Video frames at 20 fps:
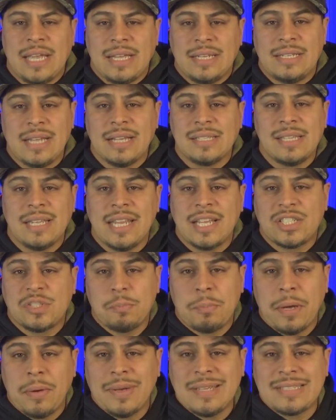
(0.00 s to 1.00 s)
doesn't
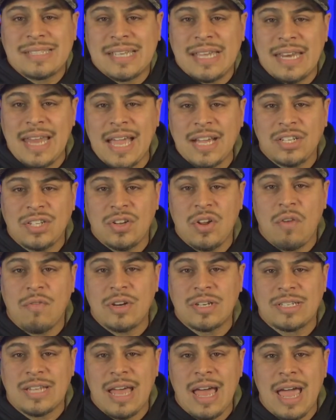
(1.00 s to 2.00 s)
experience connection
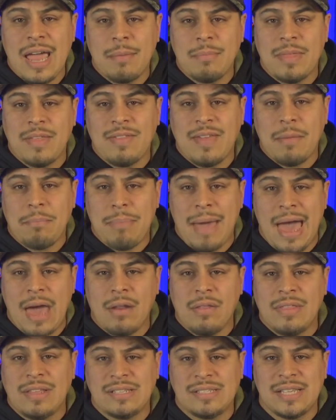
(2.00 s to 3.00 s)
over time, that they
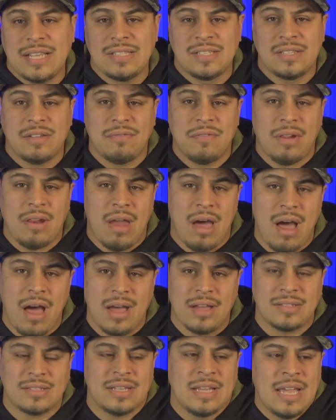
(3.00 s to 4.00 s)
battle this sense of
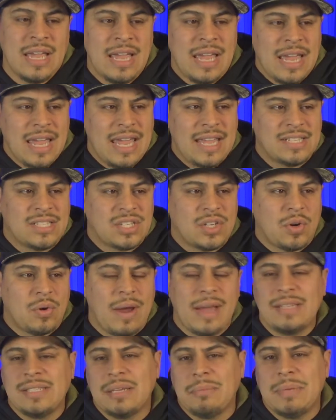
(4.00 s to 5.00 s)
loss. It's
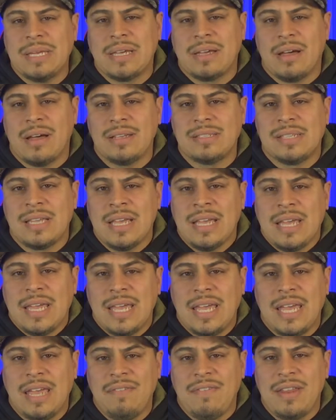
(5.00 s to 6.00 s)
crazy because
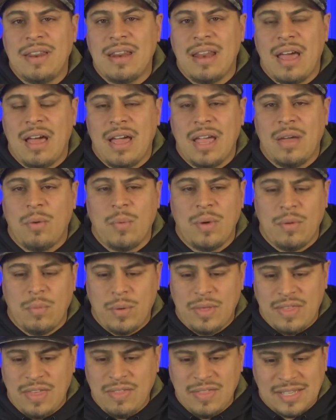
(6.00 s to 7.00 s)
even
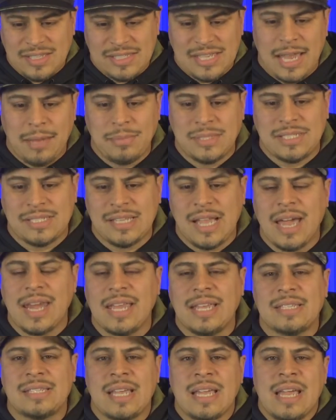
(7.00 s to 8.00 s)
within the same
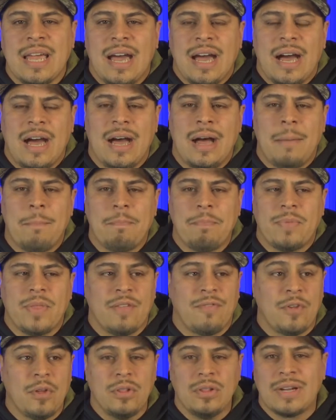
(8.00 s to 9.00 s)
studies,
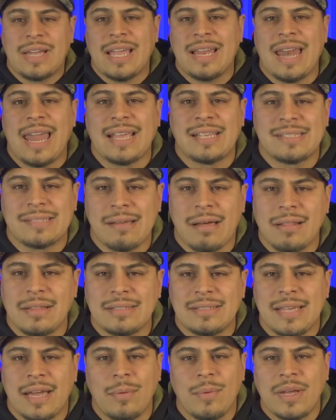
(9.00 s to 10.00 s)
if you look at like
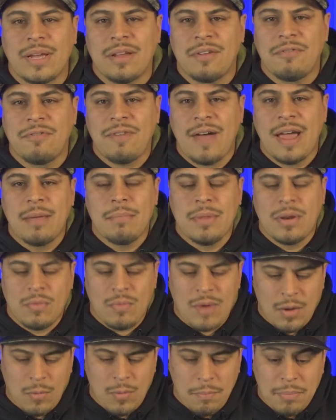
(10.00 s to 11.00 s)
solitary confinement,
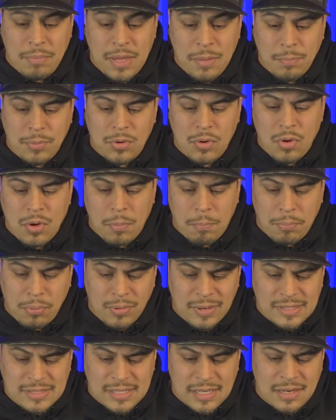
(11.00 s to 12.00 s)
right? When people go to
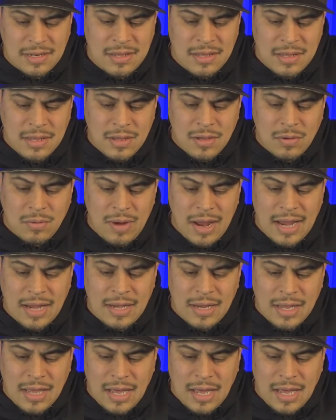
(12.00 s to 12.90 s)
prison, right?